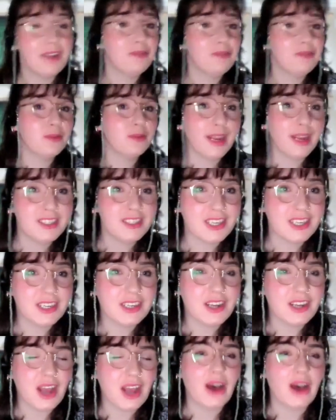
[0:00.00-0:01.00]

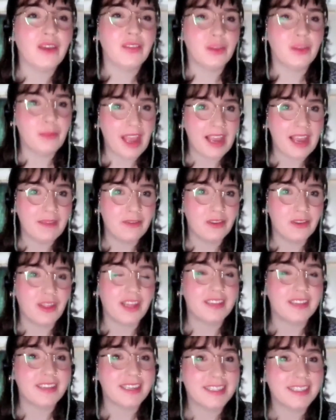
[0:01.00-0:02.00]
information on the behavior
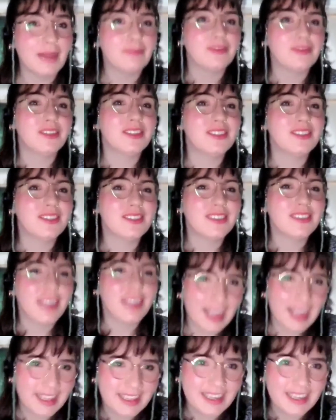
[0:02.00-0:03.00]
that's accepted
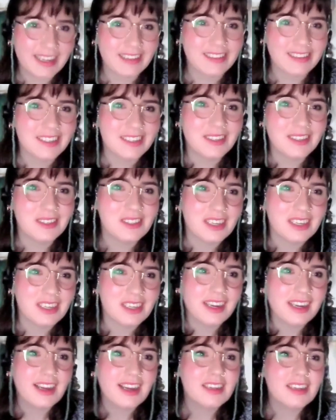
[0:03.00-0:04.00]
in the
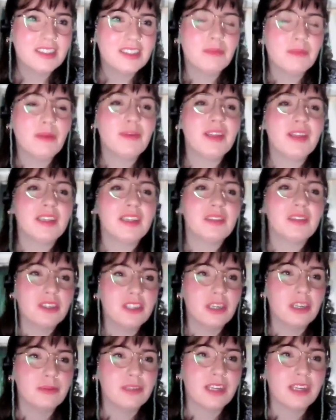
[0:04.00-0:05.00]
institution. So maybe that's
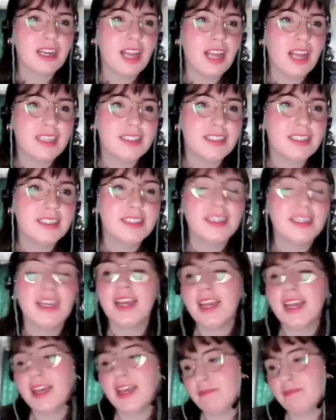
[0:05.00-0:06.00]
workshops and classes,
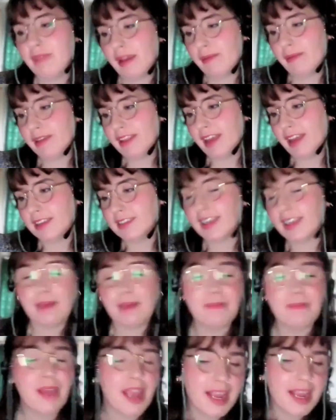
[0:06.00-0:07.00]
maybe that's
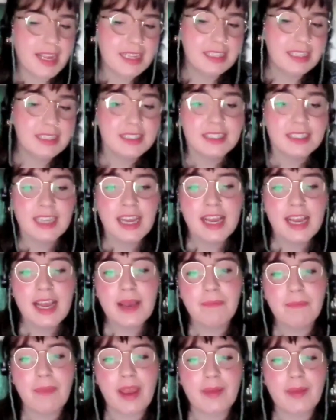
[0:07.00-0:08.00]
campaigns,
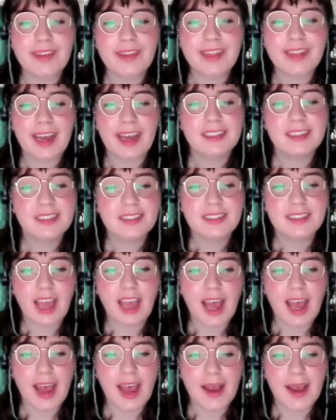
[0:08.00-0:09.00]
maybe that's